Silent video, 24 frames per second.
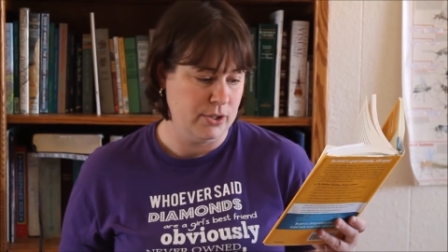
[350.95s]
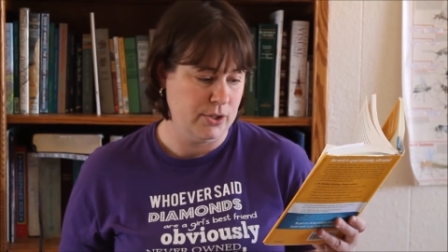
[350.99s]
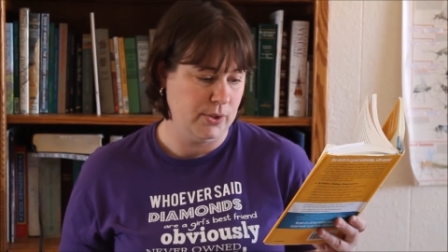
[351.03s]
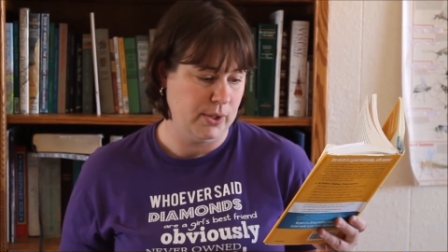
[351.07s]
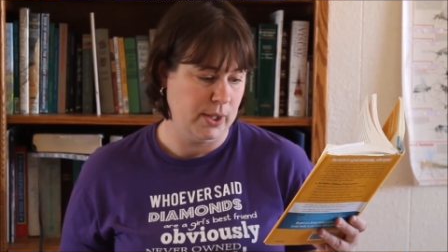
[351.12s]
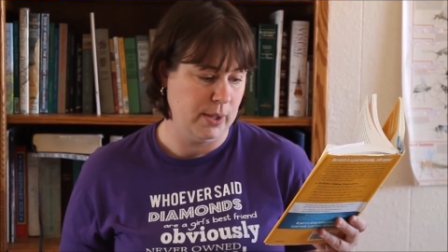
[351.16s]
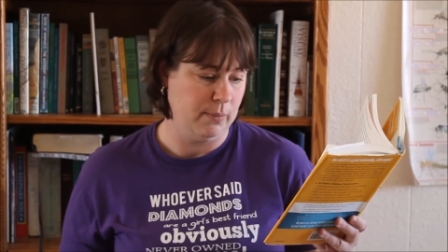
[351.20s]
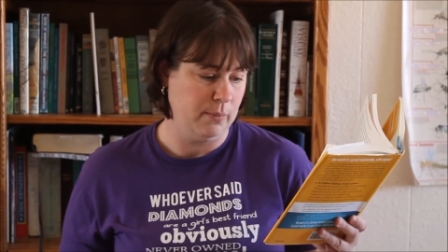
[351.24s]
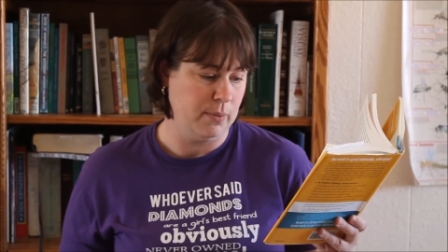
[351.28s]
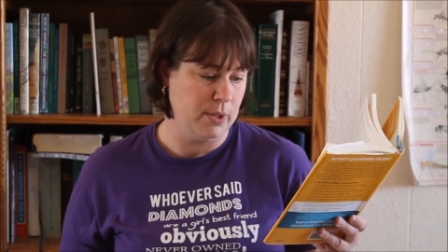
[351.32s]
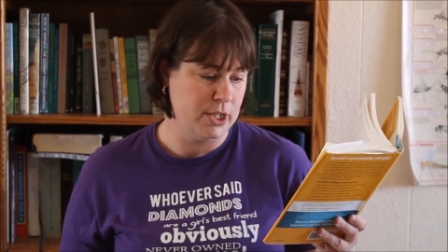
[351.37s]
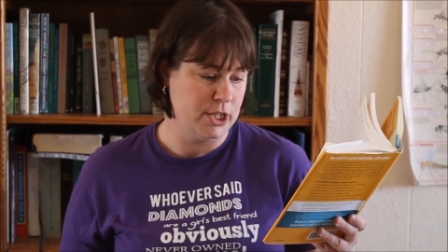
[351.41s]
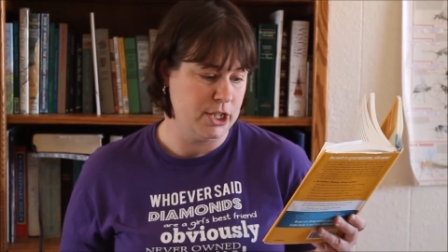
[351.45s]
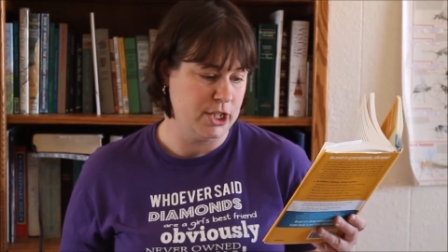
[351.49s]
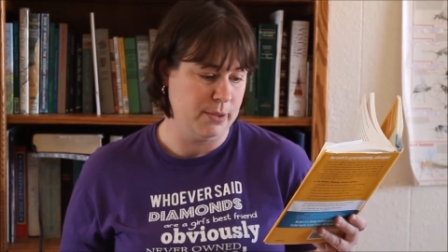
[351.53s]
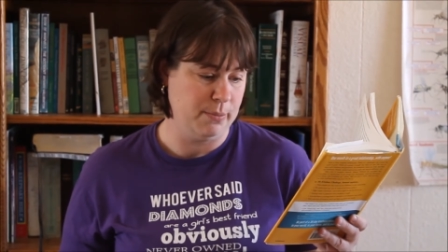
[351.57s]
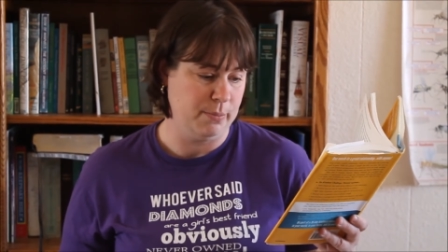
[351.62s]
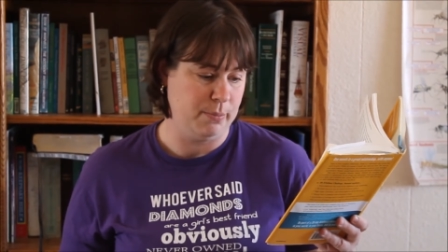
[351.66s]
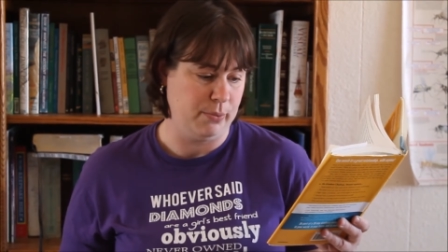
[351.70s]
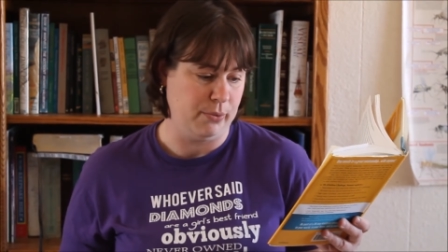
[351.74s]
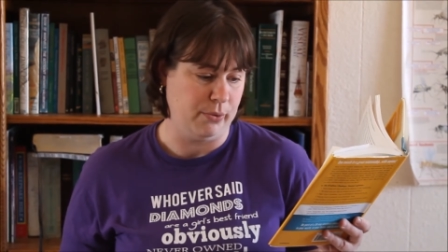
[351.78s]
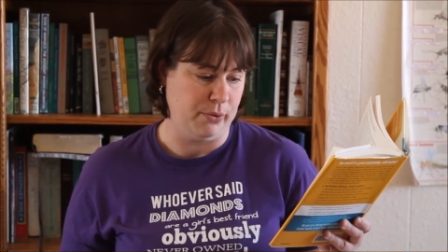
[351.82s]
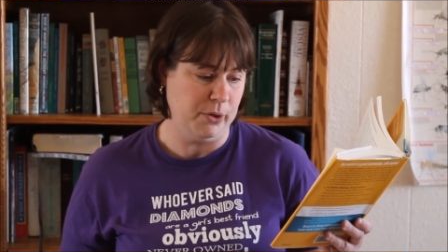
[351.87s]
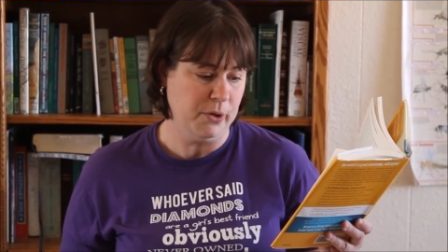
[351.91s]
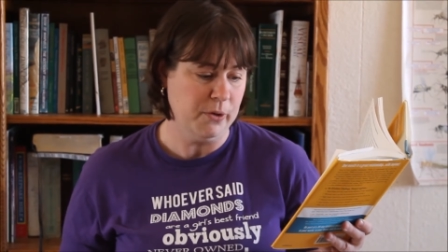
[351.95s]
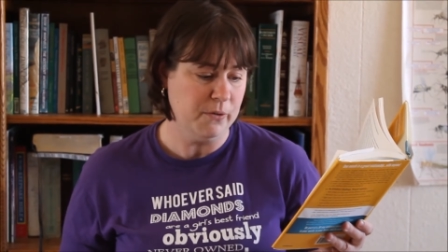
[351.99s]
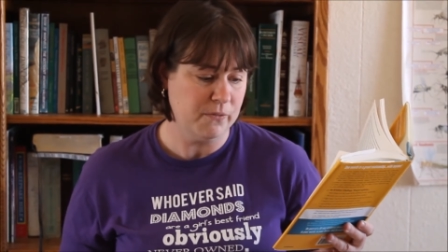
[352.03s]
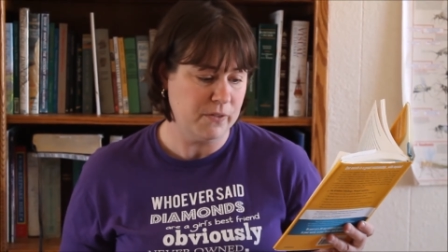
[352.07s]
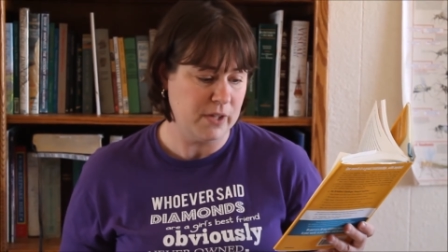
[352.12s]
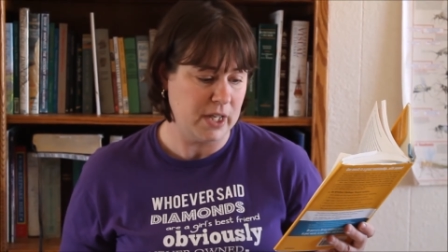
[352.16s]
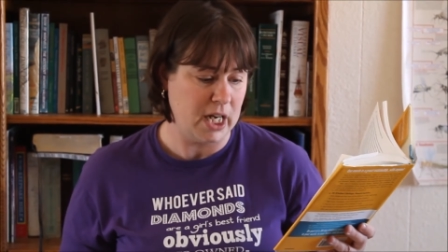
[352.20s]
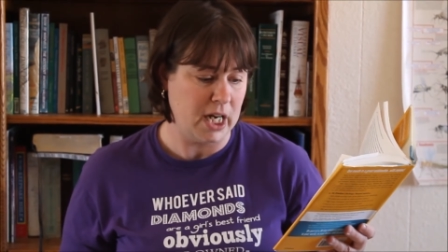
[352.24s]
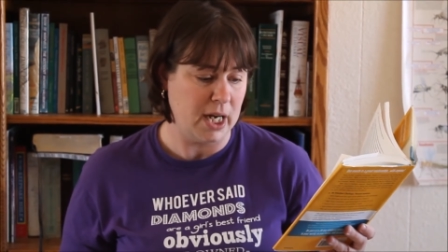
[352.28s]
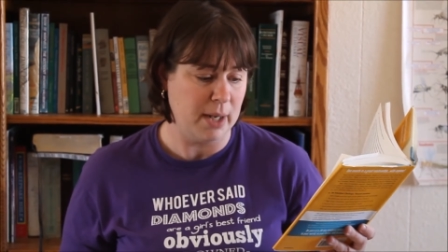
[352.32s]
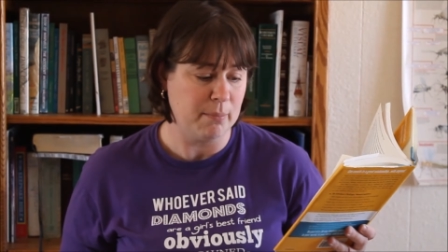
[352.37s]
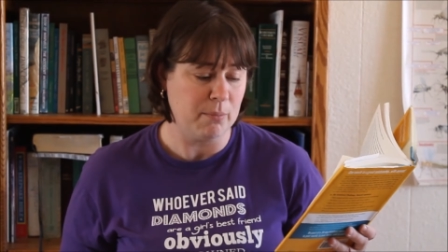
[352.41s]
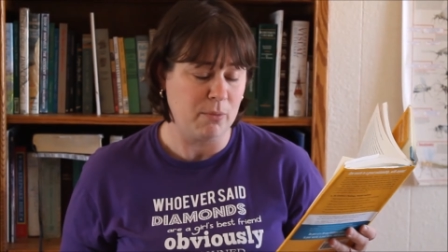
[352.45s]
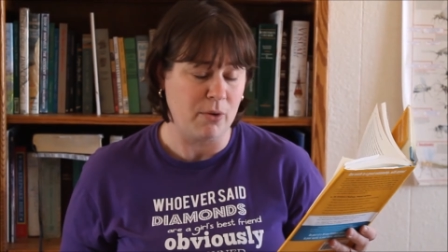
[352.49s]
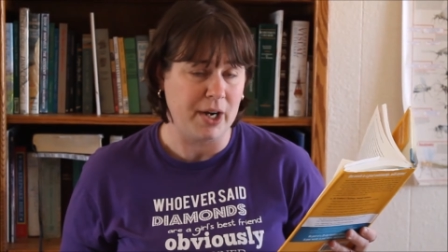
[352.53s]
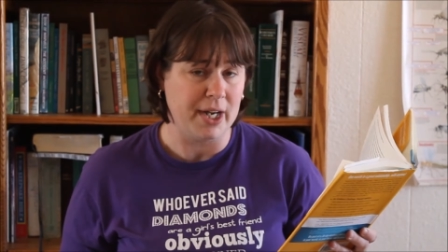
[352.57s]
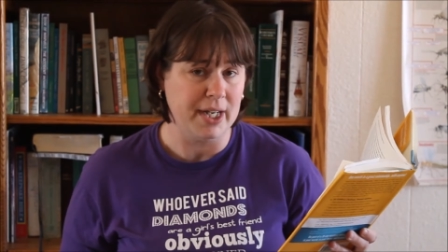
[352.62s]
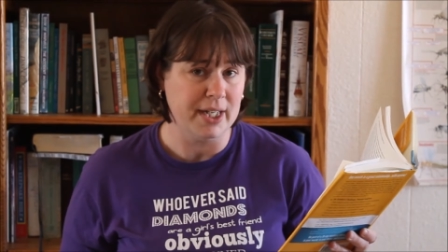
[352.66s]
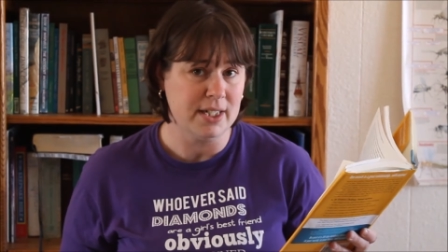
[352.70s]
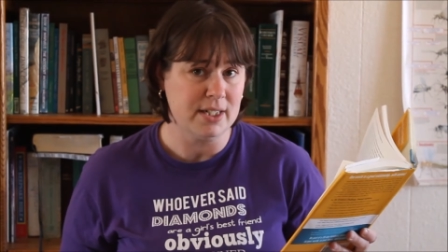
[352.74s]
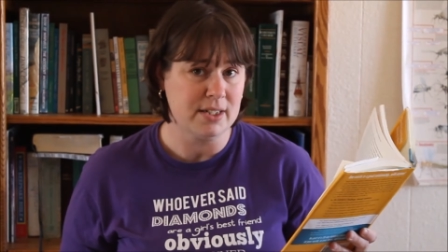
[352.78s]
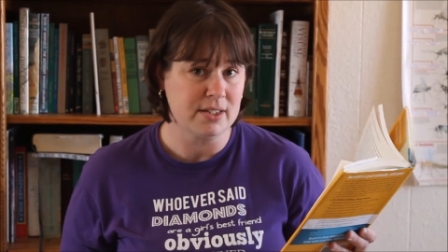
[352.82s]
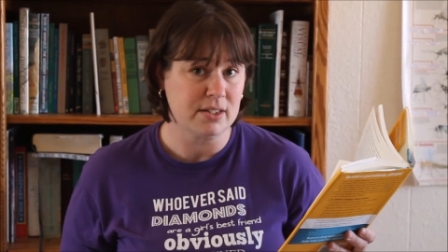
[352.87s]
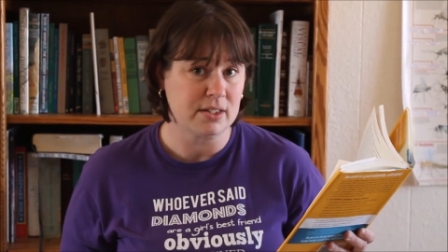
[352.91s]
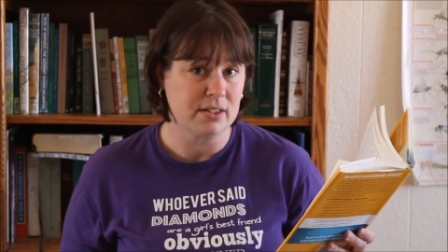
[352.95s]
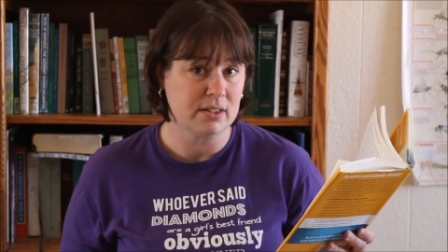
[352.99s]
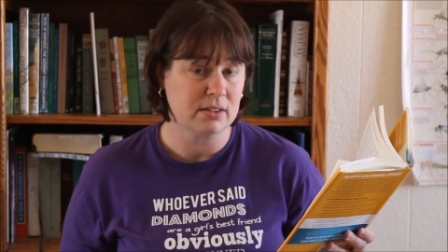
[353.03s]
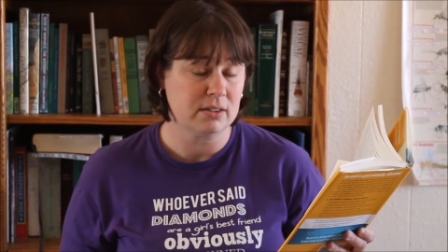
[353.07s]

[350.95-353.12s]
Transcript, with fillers: Do I want to prove that I'm right